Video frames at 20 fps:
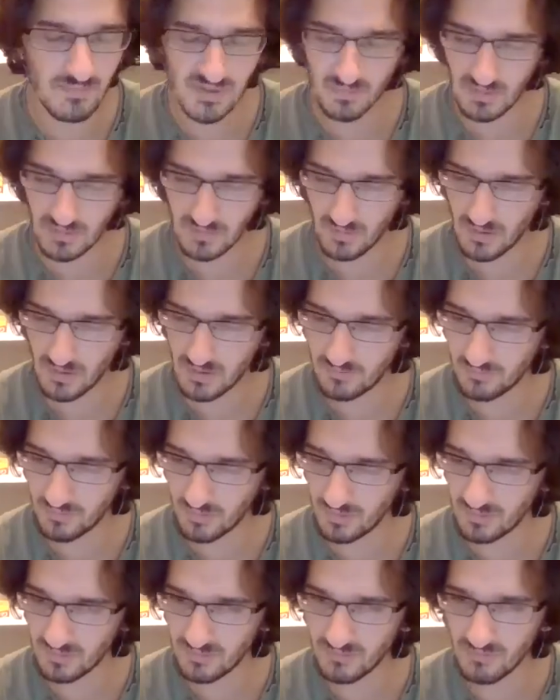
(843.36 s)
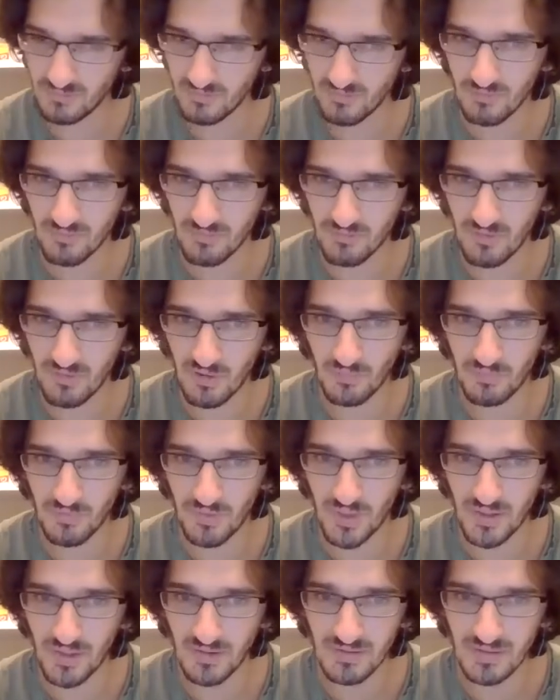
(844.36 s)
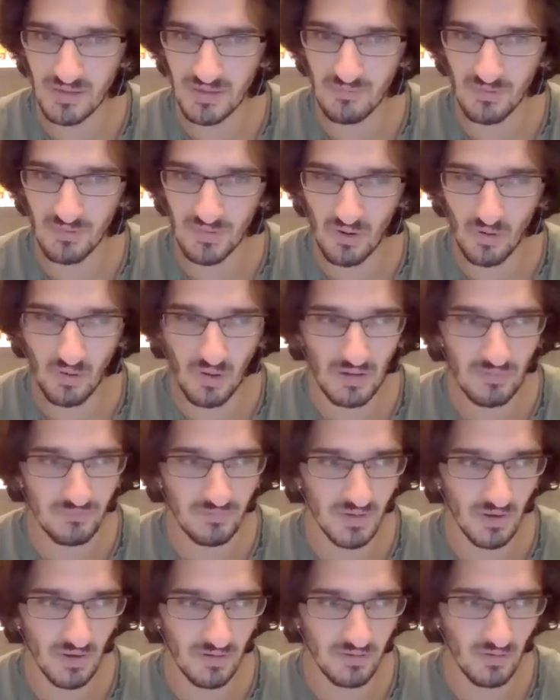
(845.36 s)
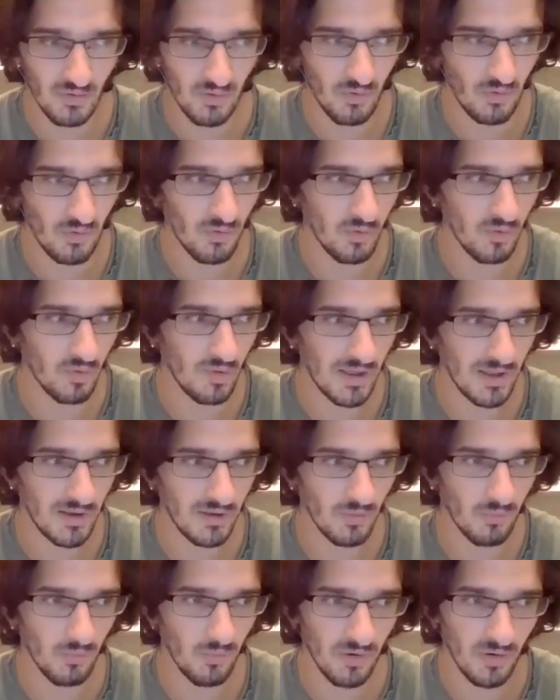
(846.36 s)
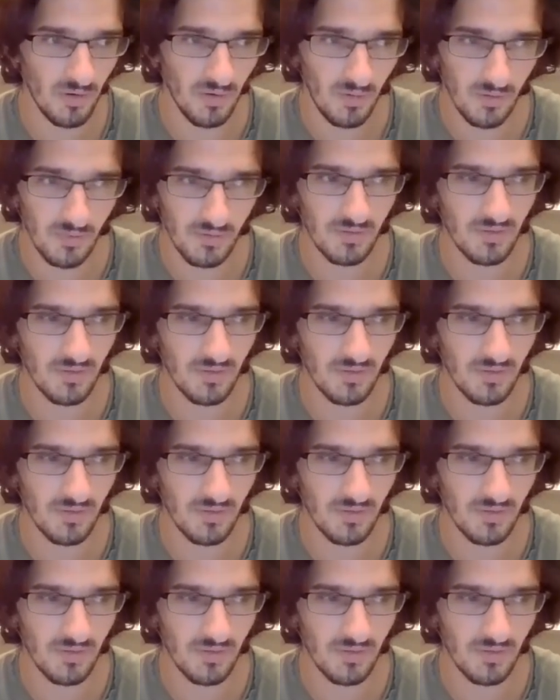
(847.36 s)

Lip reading: my life, I've felt that even though I've done a whole lot of work,